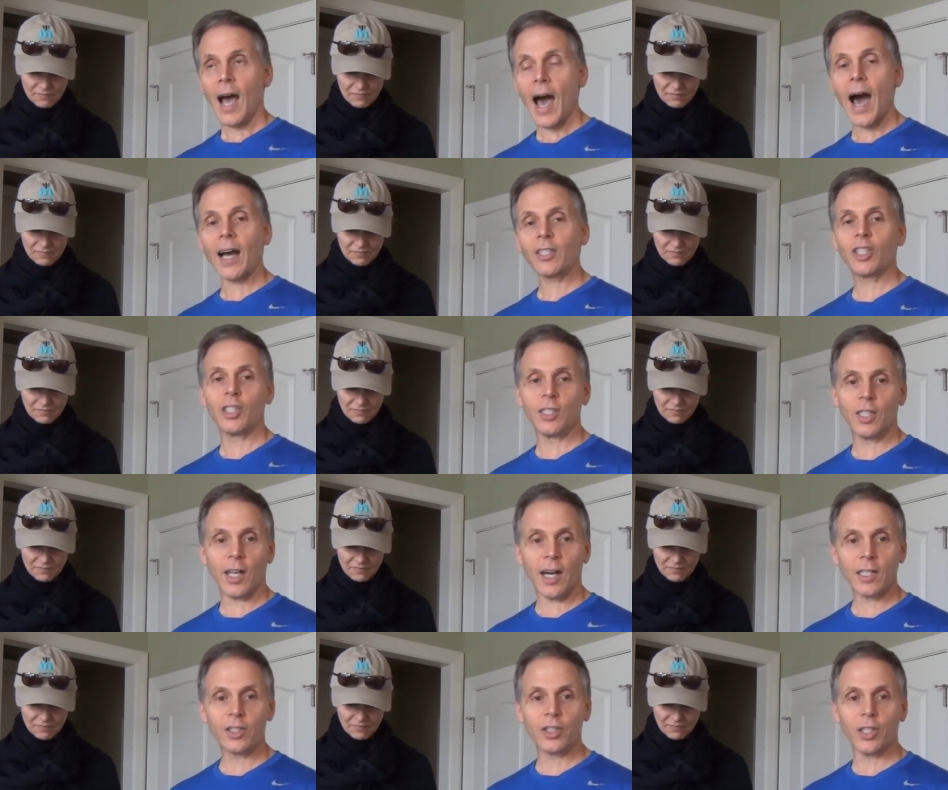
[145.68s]
Speaker 1: oxygen
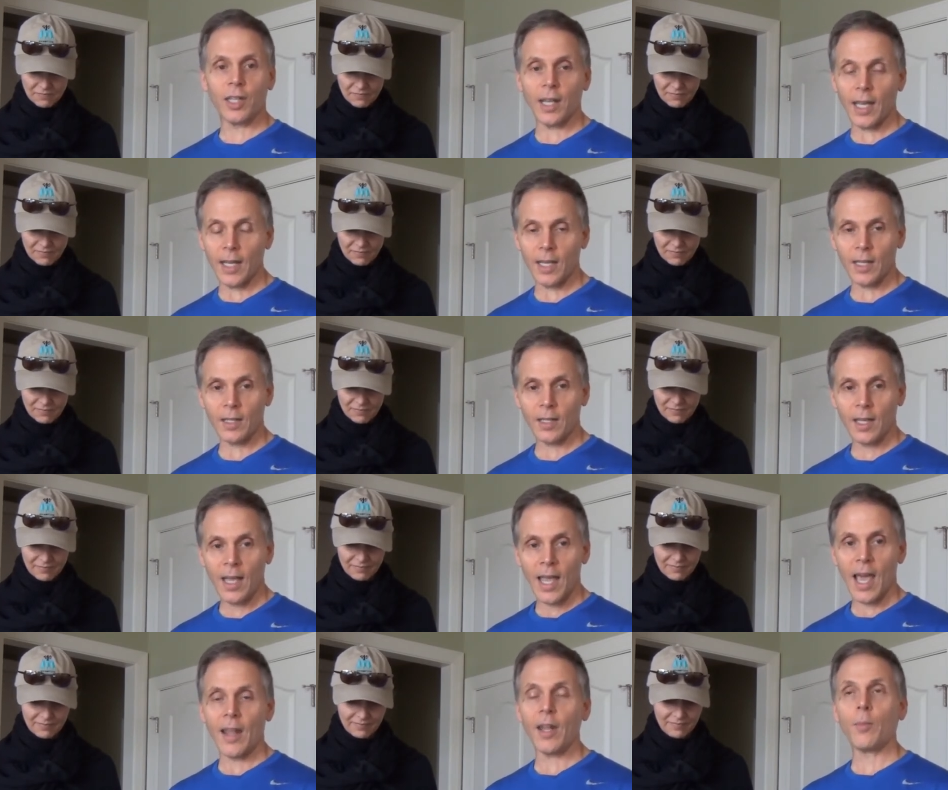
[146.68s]
oxygenate it,
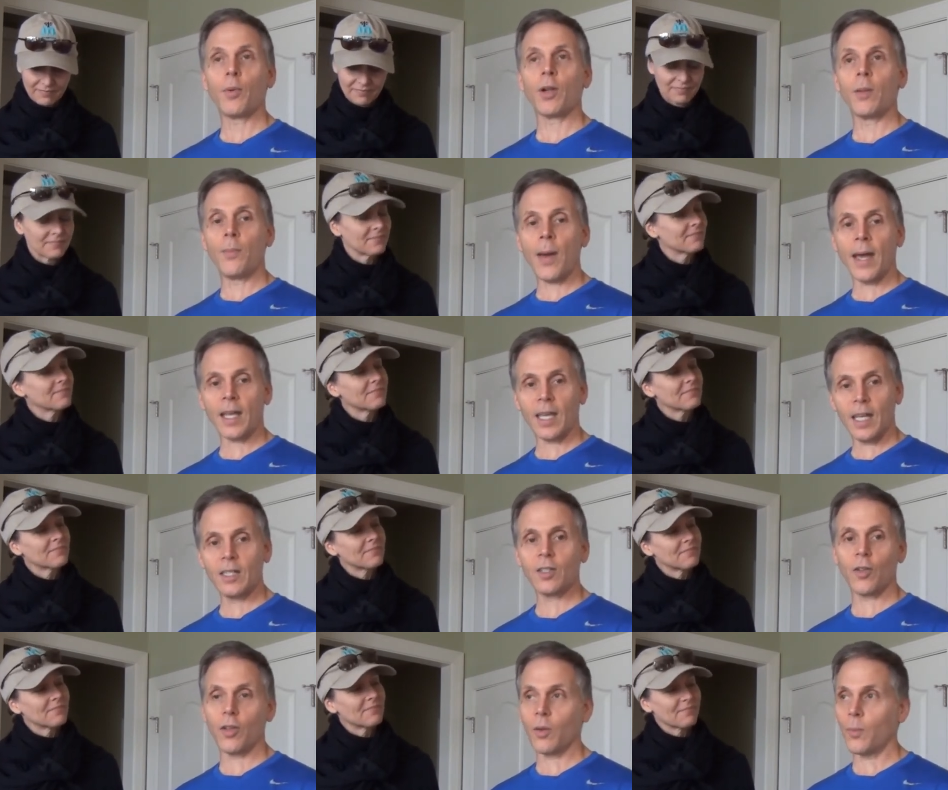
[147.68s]
and then put it back
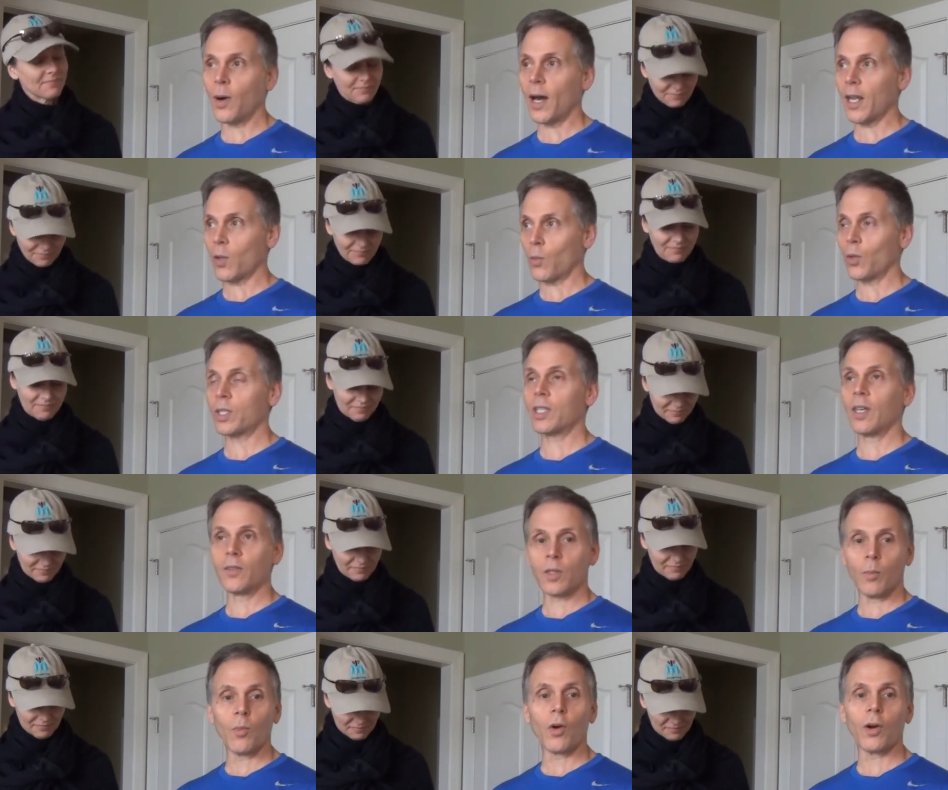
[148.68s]
into their body, which
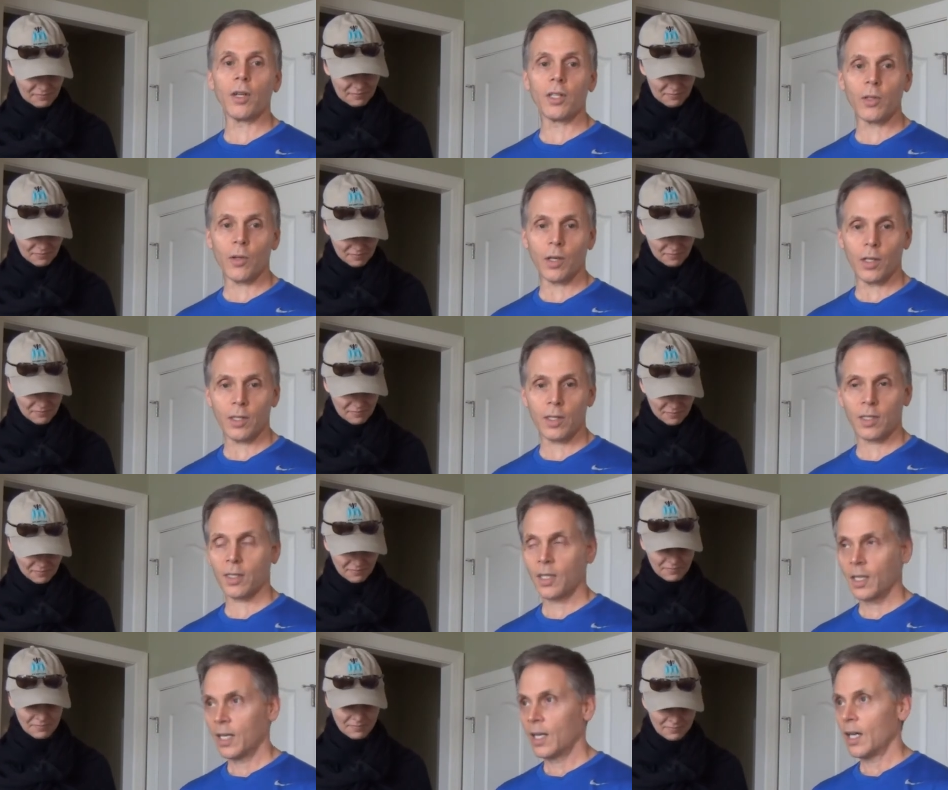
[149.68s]
gives them more endurance.
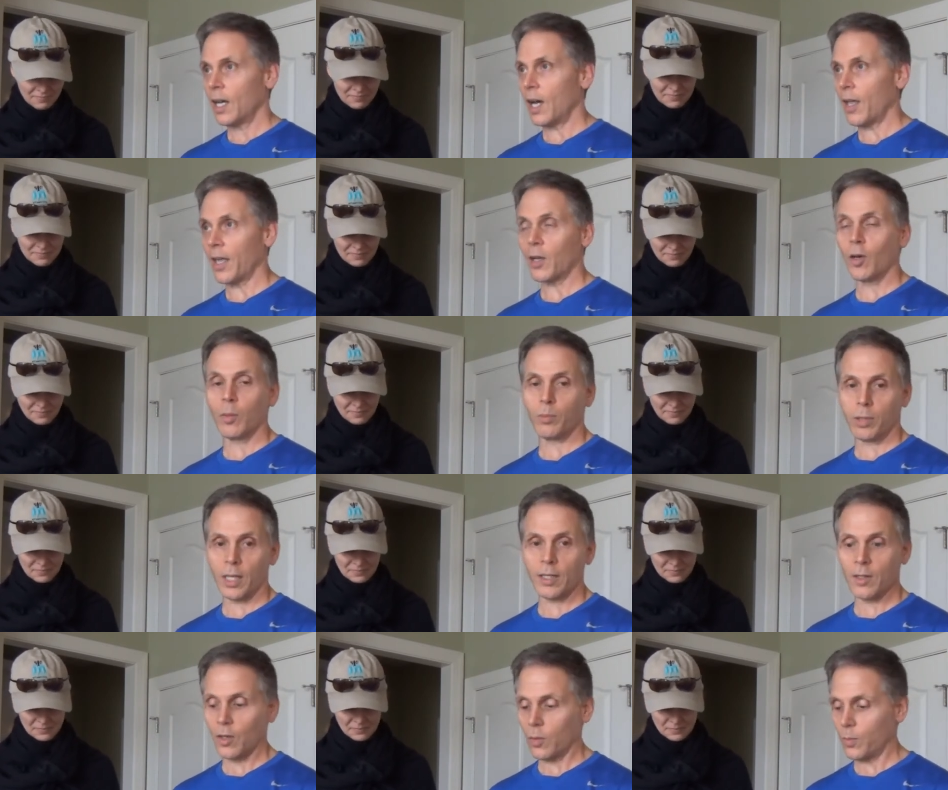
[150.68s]
Mm -hmm. uh, they call it
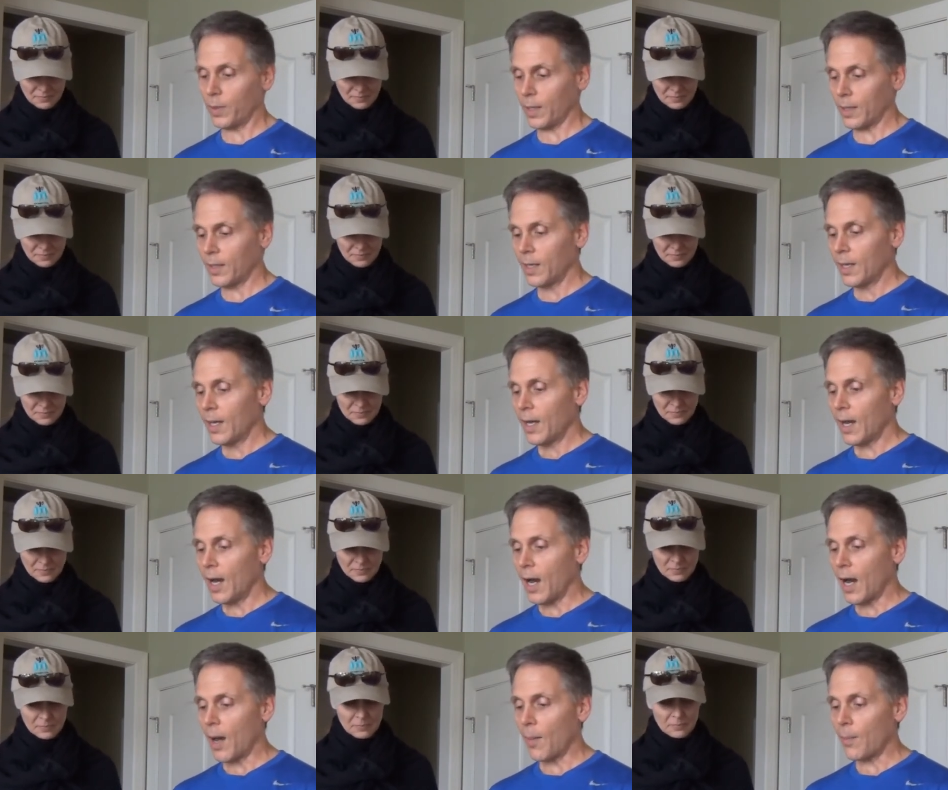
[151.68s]
blood doping.
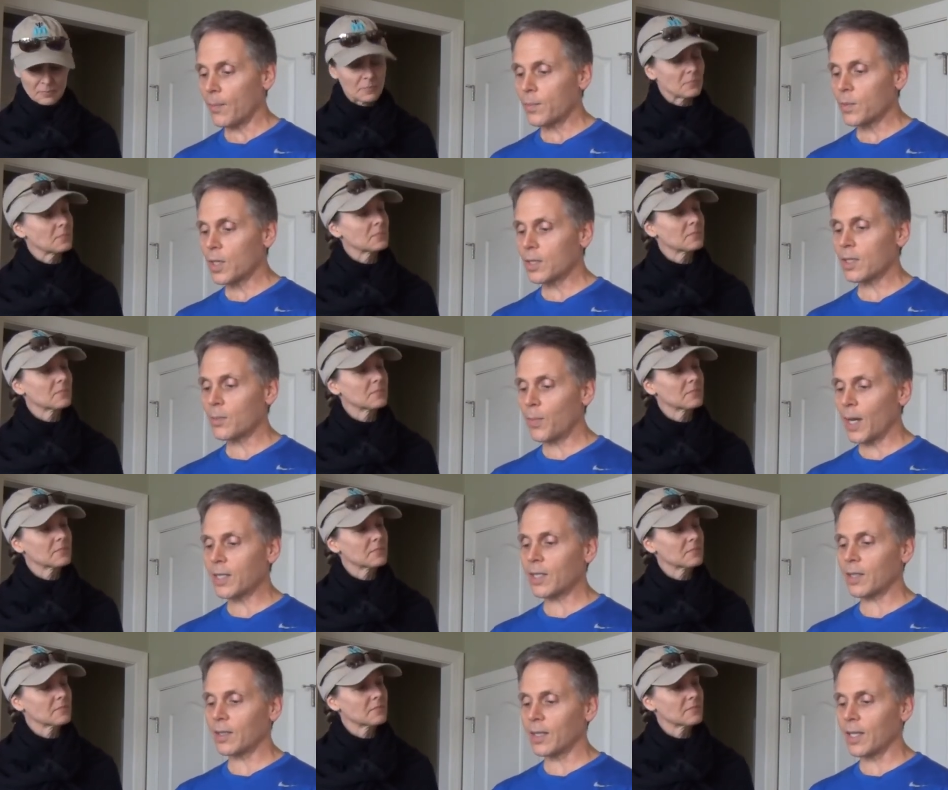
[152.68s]
Um, this is
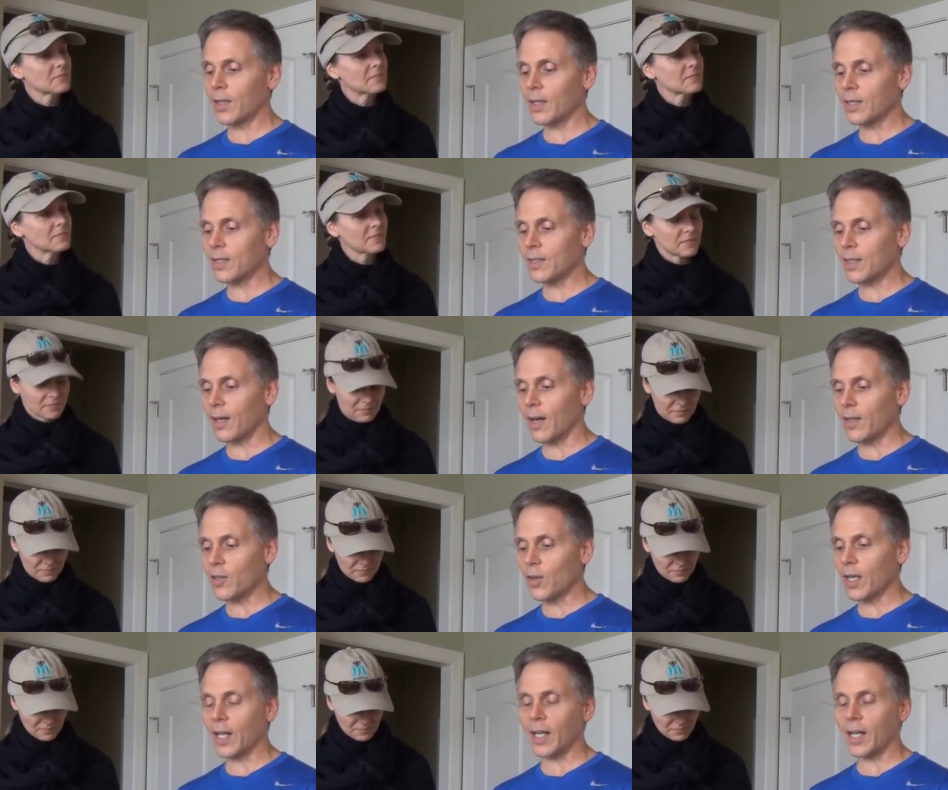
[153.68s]
basically this. The, you're